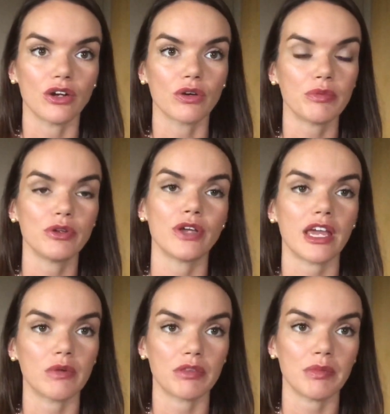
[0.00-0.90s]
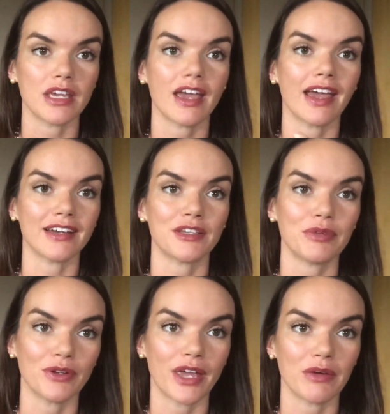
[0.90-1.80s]
communicate with me and
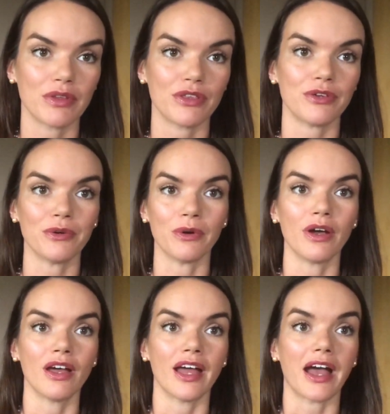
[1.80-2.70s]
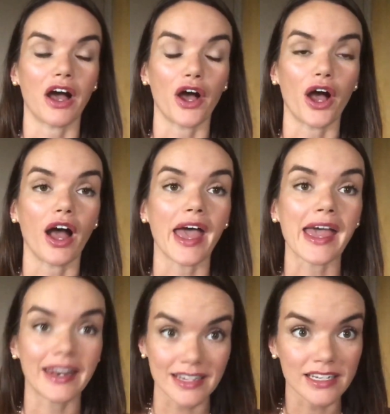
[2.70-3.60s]
communicate with you
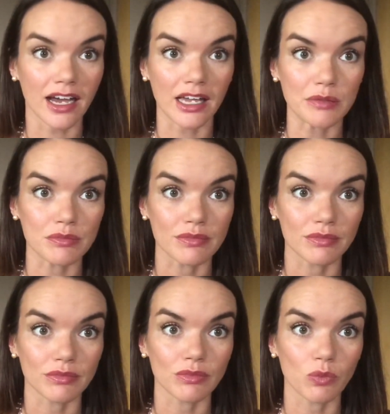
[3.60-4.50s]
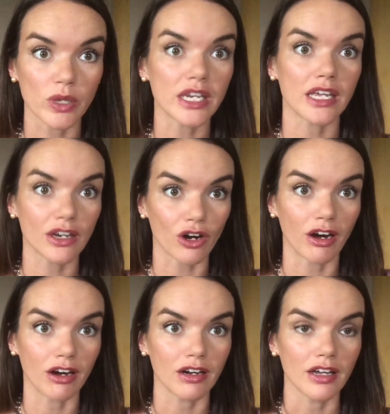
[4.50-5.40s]
anytime we need
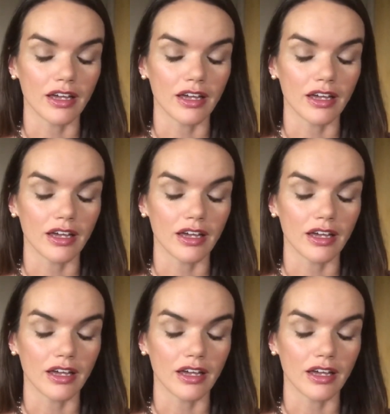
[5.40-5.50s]
her.